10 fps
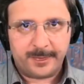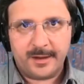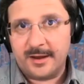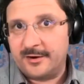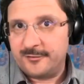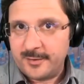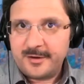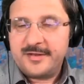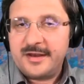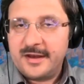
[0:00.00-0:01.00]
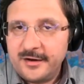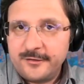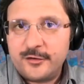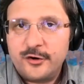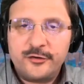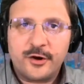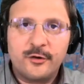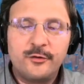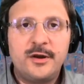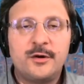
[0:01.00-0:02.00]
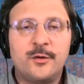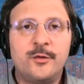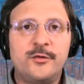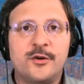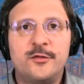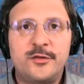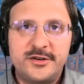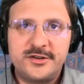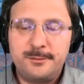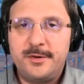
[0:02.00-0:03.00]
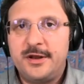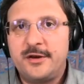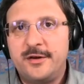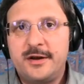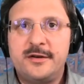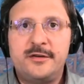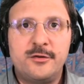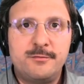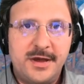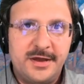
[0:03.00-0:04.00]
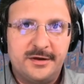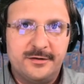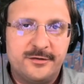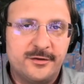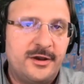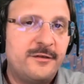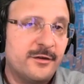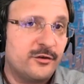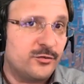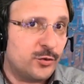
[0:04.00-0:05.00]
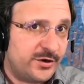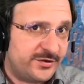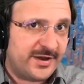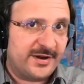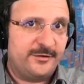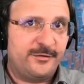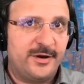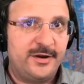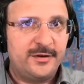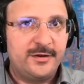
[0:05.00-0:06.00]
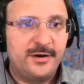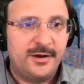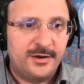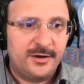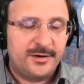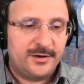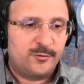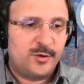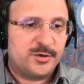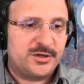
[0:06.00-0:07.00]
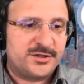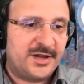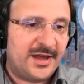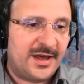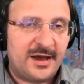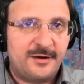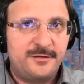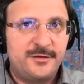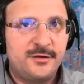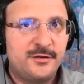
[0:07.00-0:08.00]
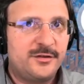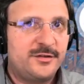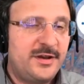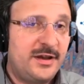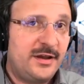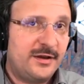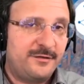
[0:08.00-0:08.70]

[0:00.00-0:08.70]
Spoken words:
And remember, the inverse only holds over a simply connected domain. So if those were satisfied, we would still have to see if